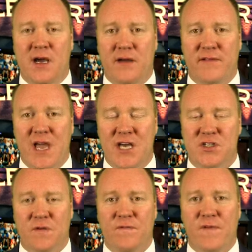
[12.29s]
I've
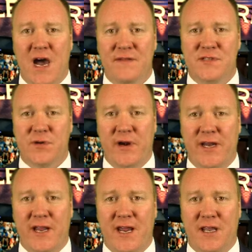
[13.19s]
cashed five
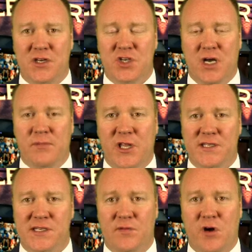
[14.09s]
straight NHL
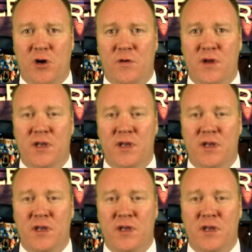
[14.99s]
plays in a row.